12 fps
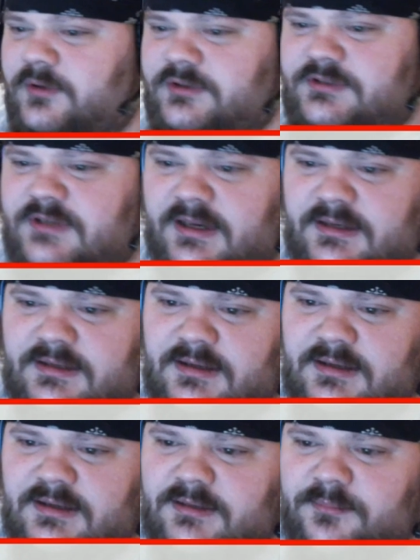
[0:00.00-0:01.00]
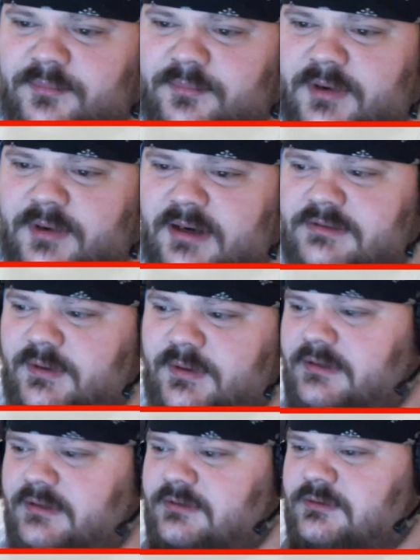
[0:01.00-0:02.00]
is 19, body is
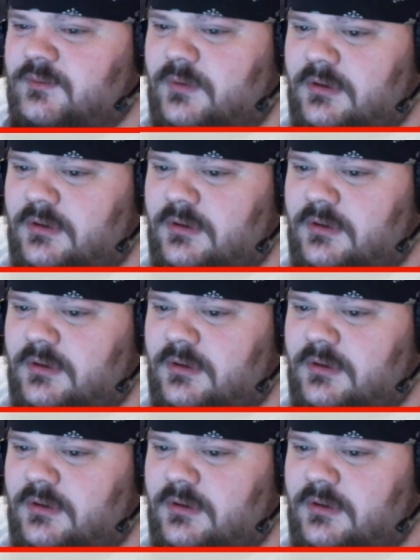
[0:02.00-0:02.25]
3.